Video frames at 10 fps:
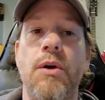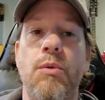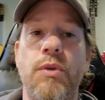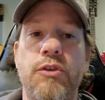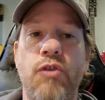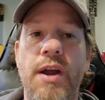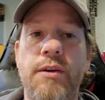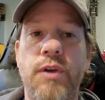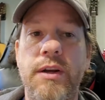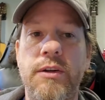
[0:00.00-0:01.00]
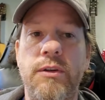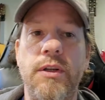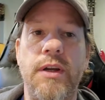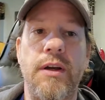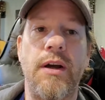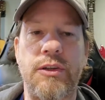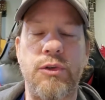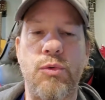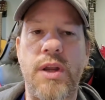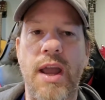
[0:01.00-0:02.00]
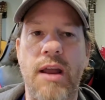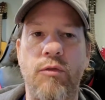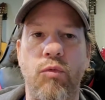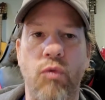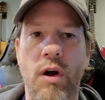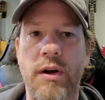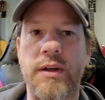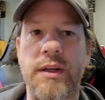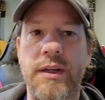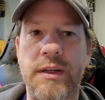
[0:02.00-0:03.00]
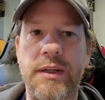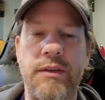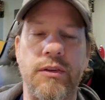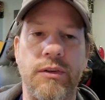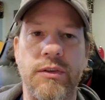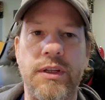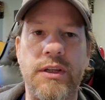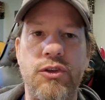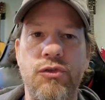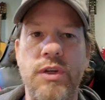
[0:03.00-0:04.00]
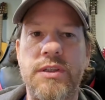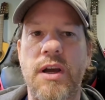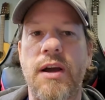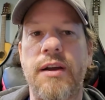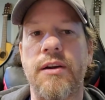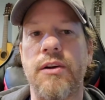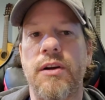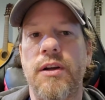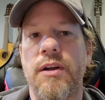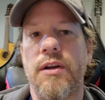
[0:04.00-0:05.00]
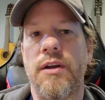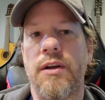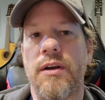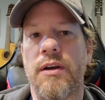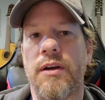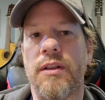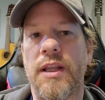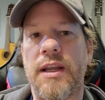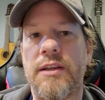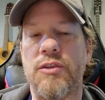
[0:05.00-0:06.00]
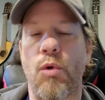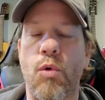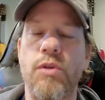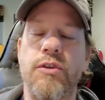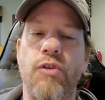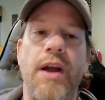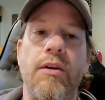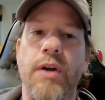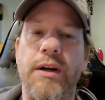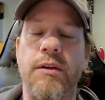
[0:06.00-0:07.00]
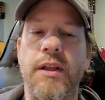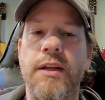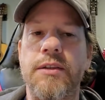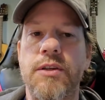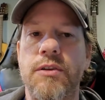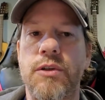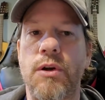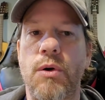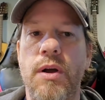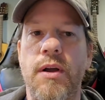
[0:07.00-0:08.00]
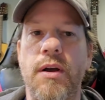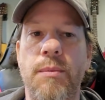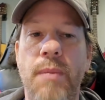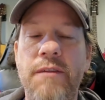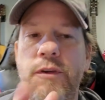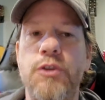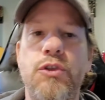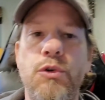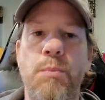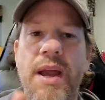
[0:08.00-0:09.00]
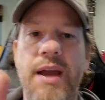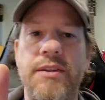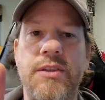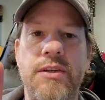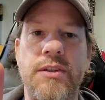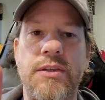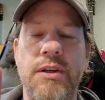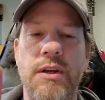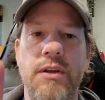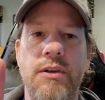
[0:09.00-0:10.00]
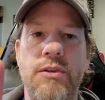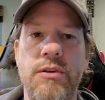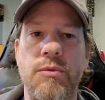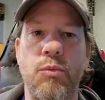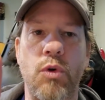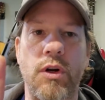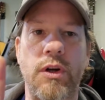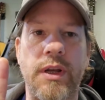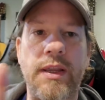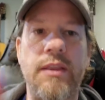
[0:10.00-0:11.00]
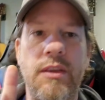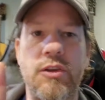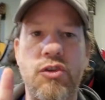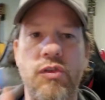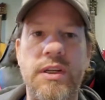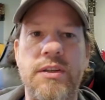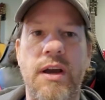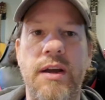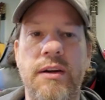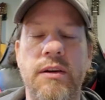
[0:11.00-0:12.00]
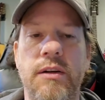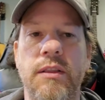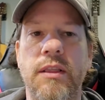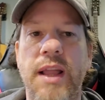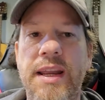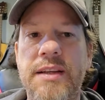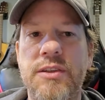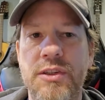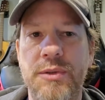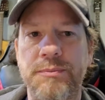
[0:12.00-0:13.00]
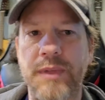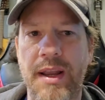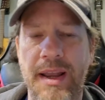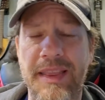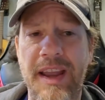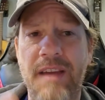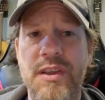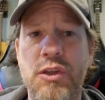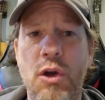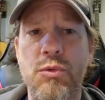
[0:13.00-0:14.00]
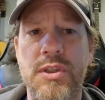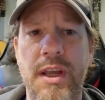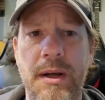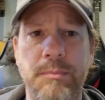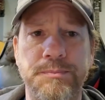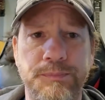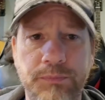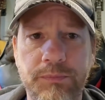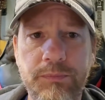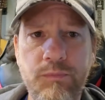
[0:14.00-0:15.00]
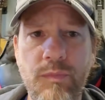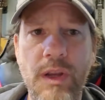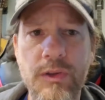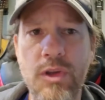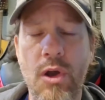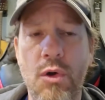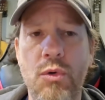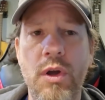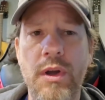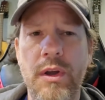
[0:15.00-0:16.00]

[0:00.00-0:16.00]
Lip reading: with a drag radial, you can run in either the street tire lanes or the drag radial lanes. So my first 2 passes were in the street tire lanes, and they had this cone set up, so